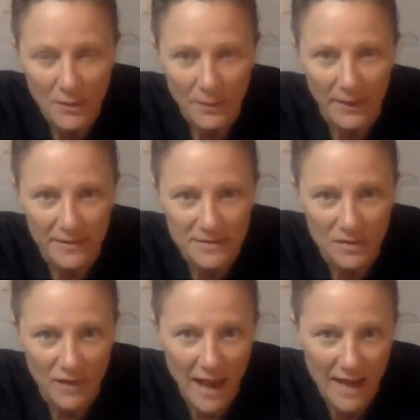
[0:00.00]
Okay, so
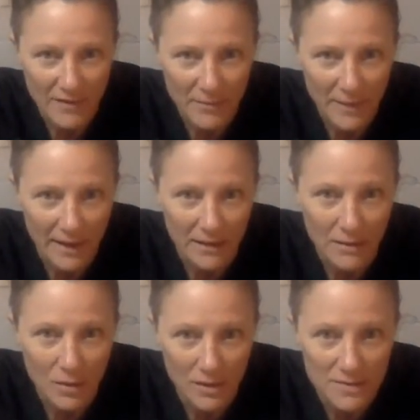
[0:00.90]
if you haven't made
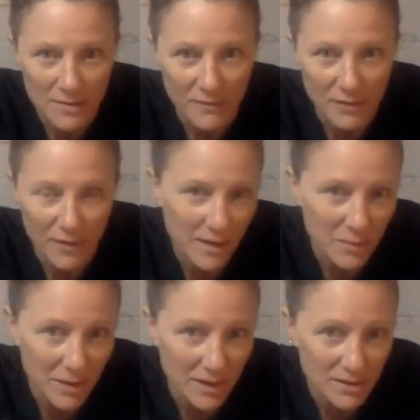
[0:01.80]
coils before, they
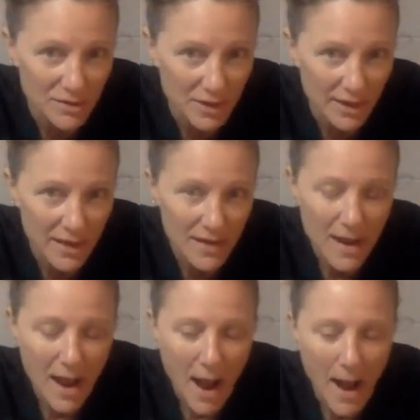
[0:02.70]
can be a little tricky,
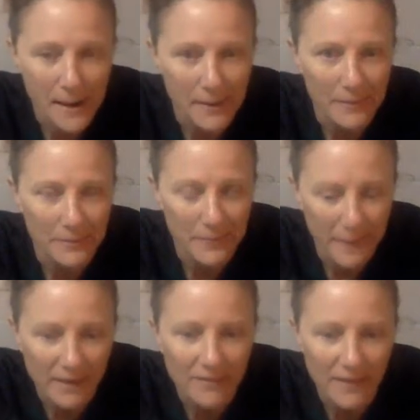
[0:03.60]

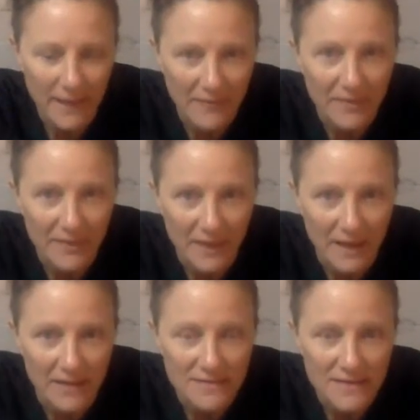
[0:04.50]
but like everything
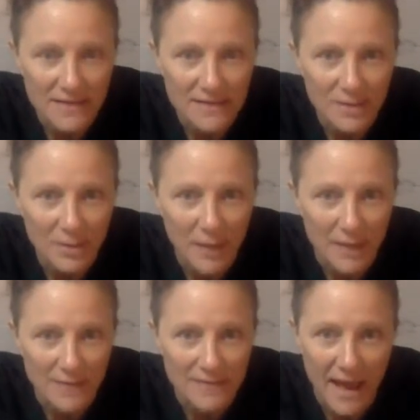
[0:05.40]
else, it takes a little
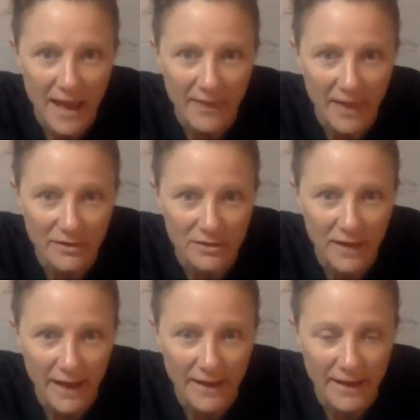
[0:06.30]
practice and then you'll
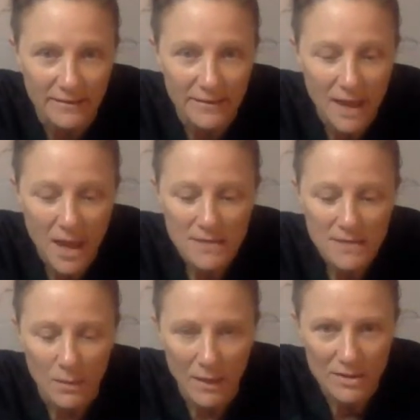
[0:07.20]
get it.
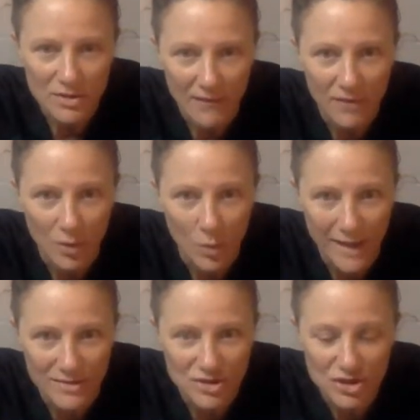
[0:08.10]
So once you have your
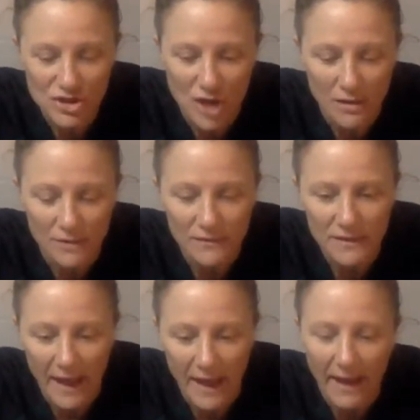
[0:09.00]
wedge chunk of
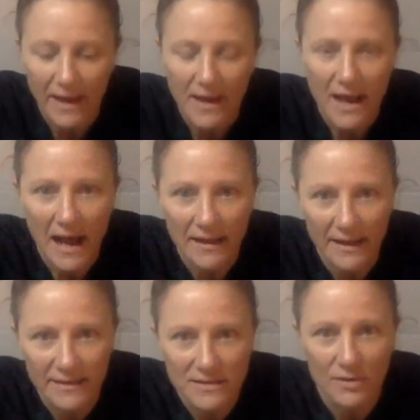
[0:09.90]
clay, I
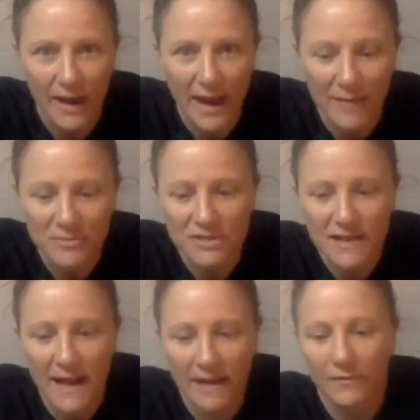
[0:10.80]
like to grab just
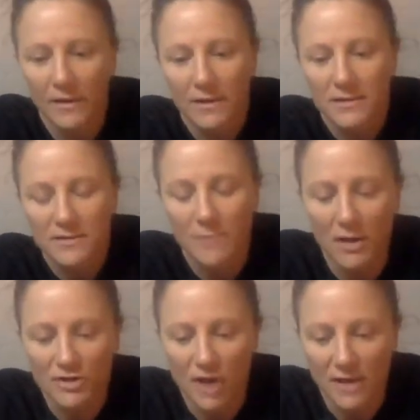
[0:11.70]
kind of
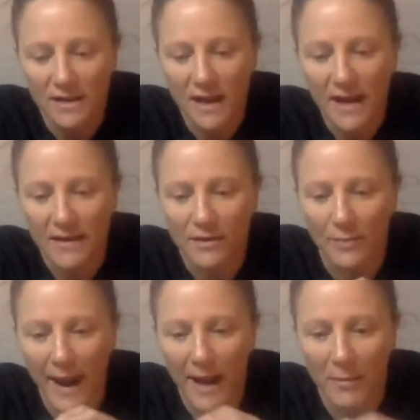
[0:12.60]
small chunks. I'll kind of
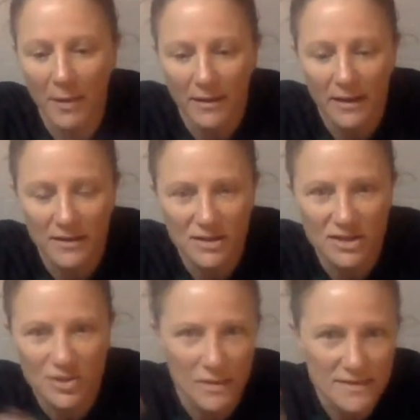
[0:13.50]
grab and
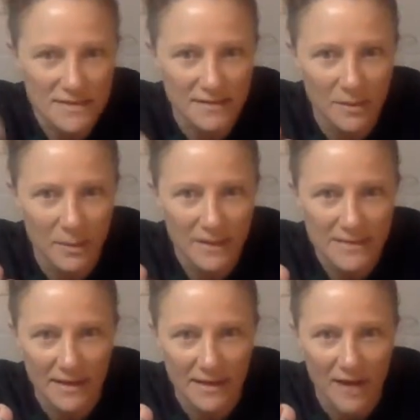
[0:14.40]
just twist a little bit
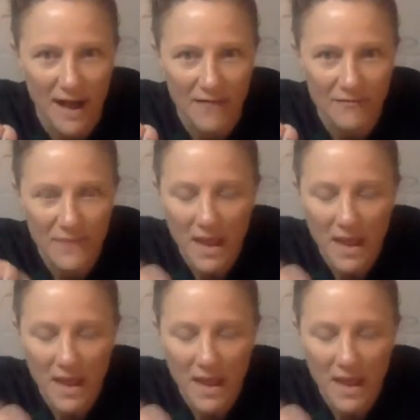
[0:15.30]
to get it off.